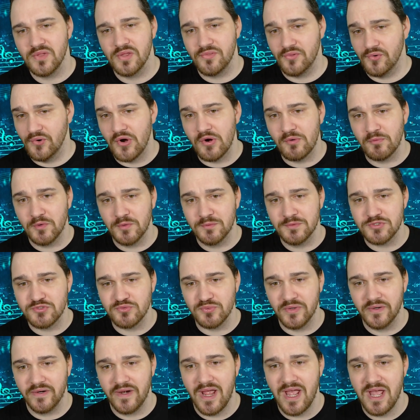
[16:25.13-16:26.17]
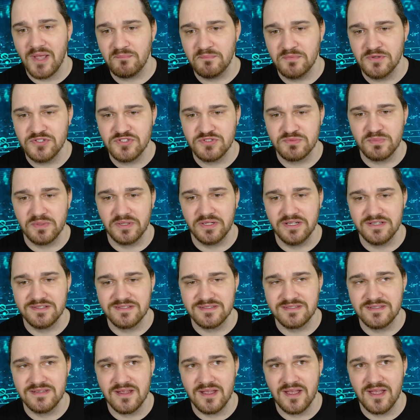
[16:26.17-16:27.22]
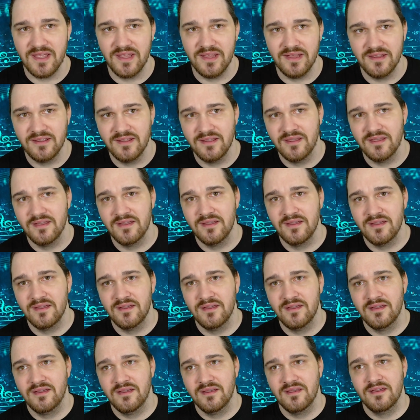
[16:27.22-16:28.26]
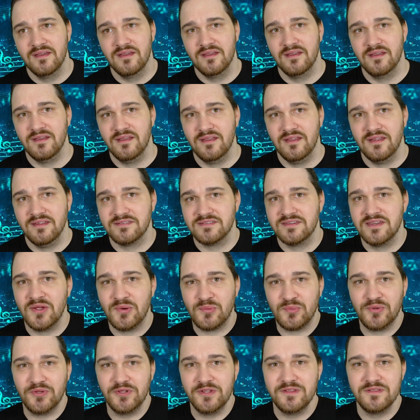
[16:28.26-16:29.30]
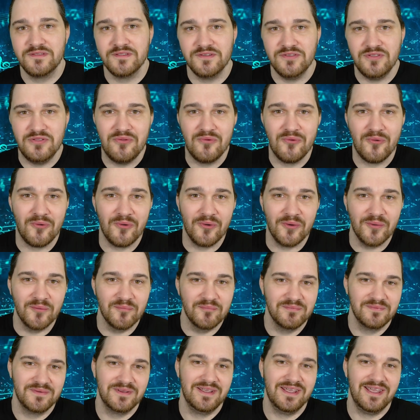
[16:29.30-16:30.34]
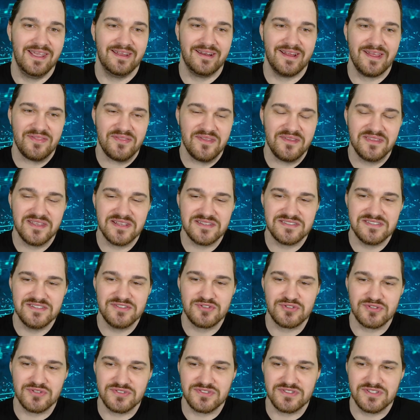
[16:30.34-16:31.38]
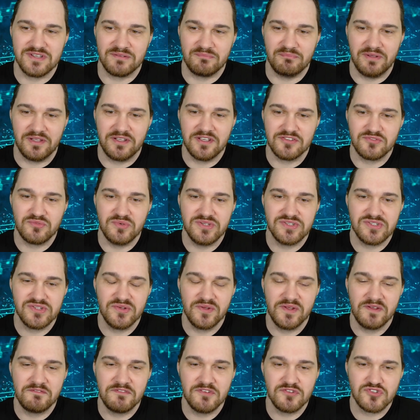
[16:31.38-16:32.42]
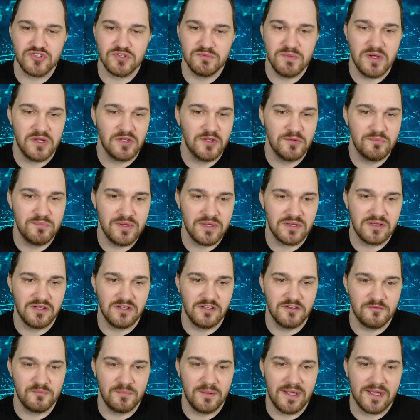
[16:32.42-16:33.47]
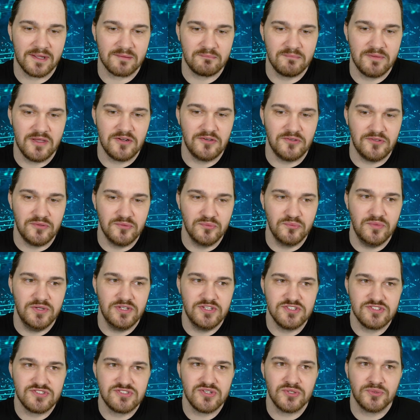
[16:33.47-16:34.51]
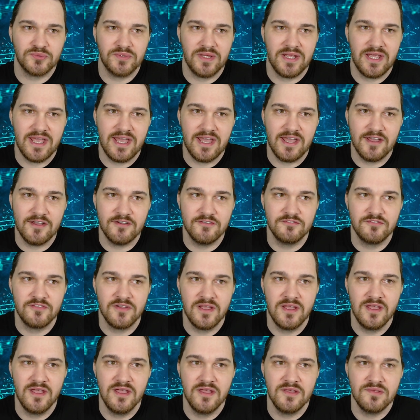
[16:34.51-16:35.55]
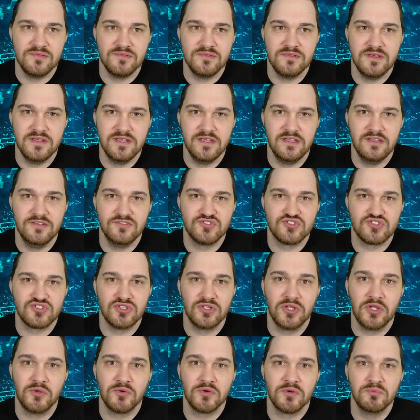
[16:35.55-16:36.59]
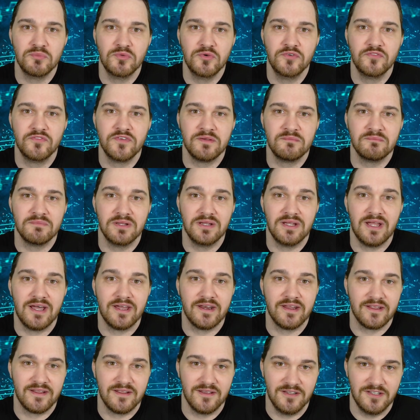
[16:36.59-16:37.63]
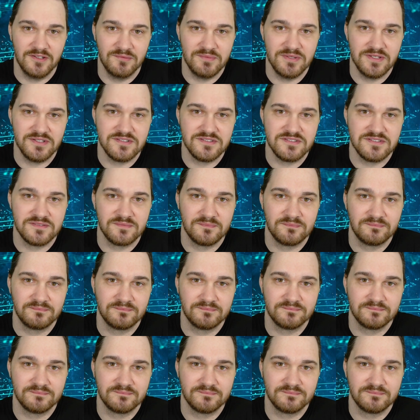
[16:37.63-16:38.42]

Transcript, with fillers: There are moments where it happens, but it's not it's not really the norm. And I think that's interesting because we still have the tremolo picking of black metal. We just don't have the slower moving melodic elements.